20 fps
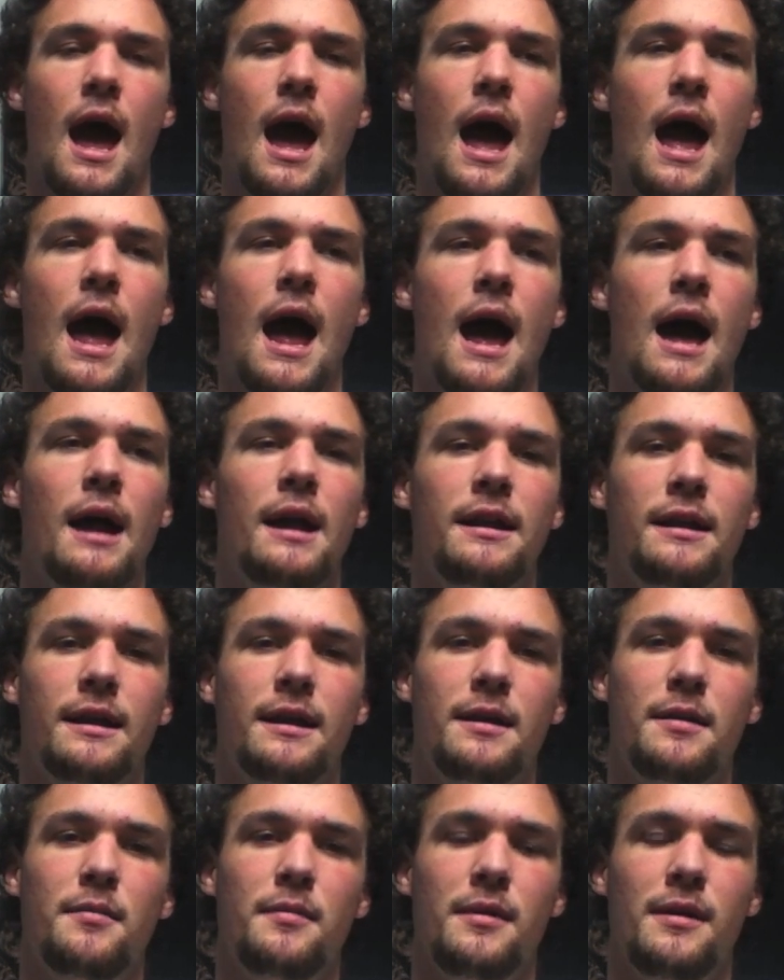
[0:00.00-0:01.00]
And
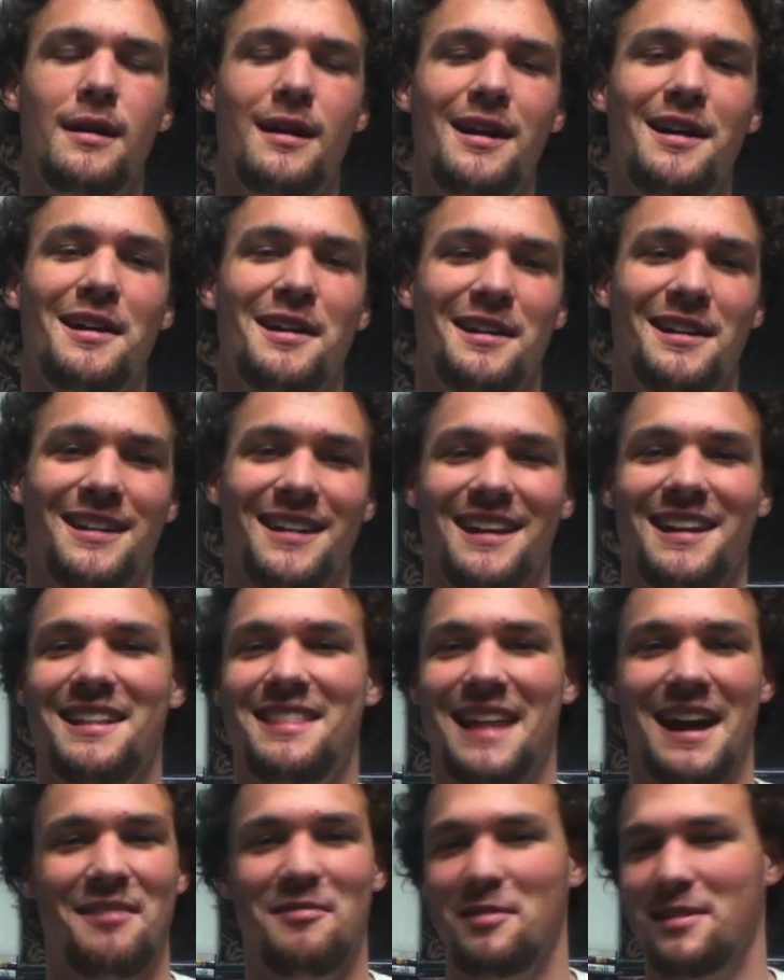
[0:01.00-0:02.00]

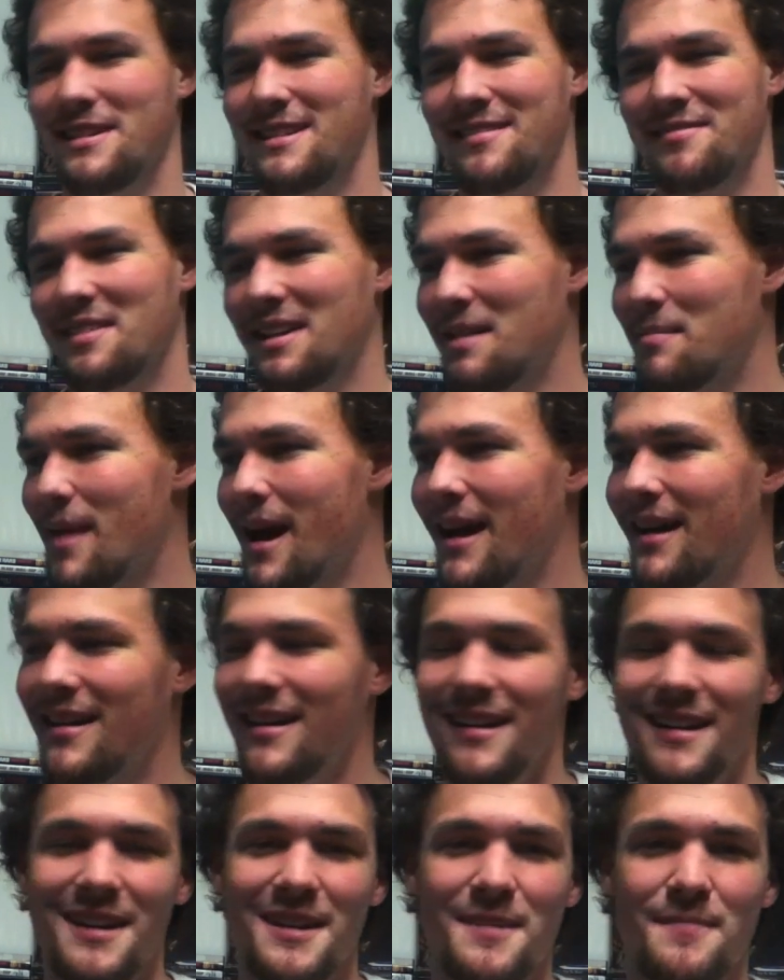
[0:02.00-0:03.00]
that wouldn't really
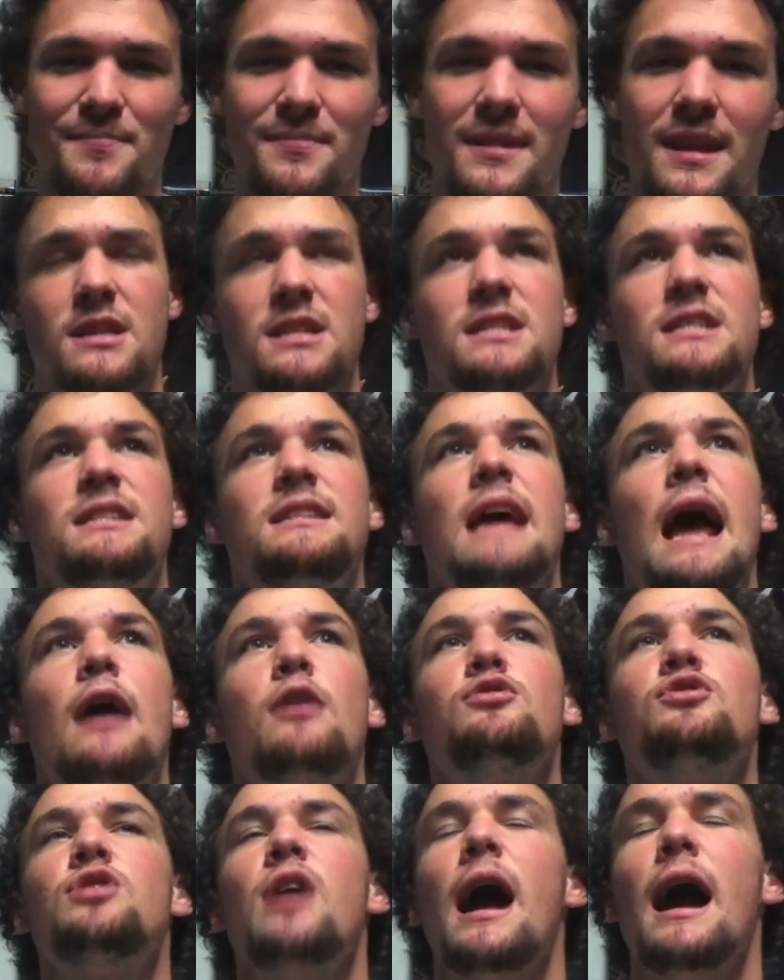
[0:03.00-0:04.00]
matter. The
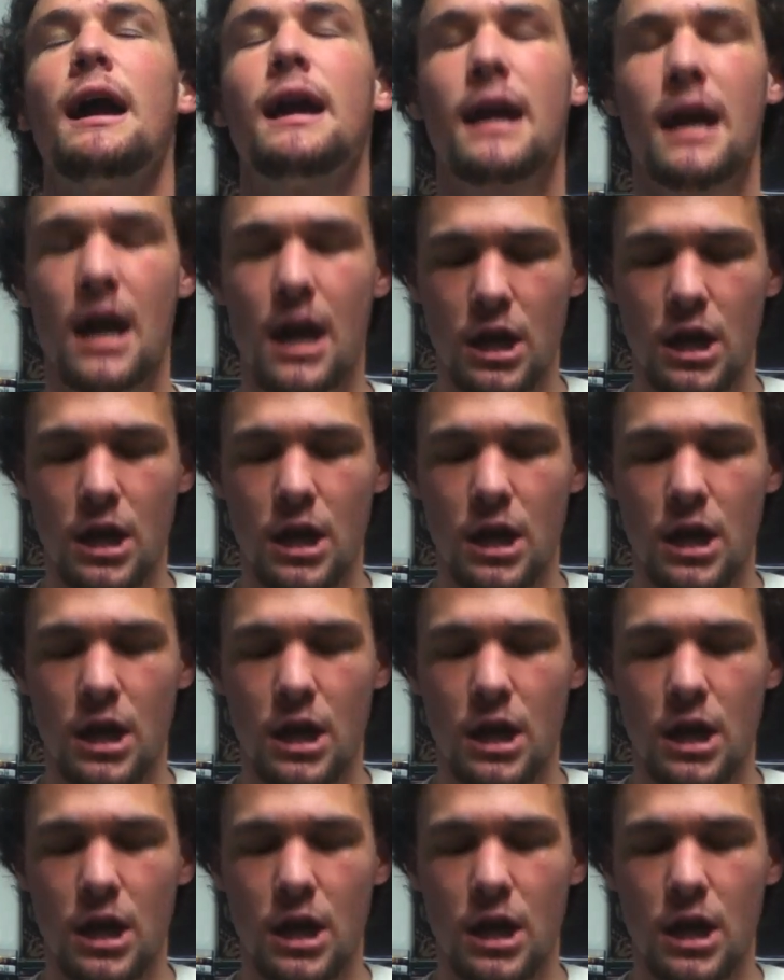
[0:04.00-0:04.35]
soundtrack,